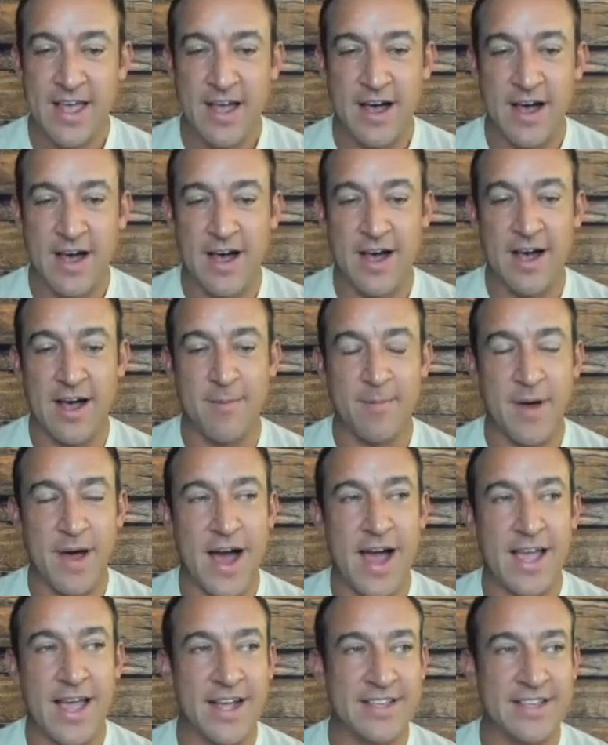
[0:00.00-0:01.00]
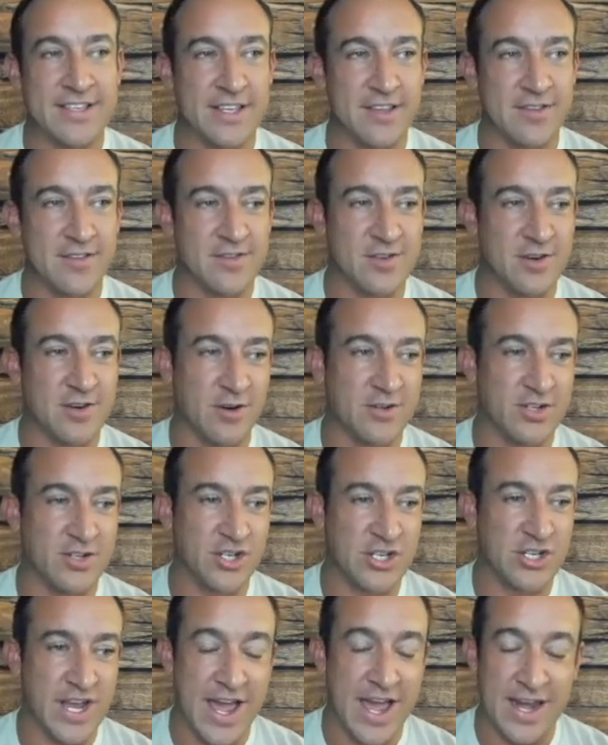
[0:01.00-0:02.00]
I got to start
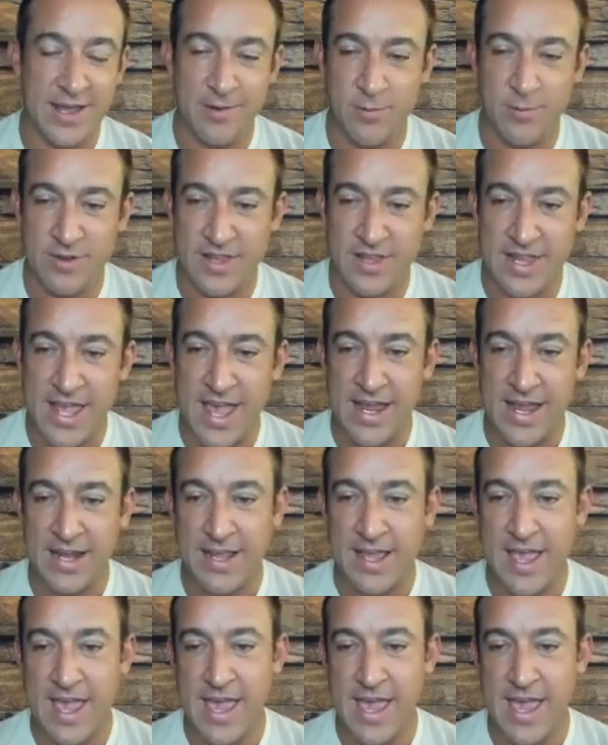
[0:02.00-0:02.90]
chatting with Nate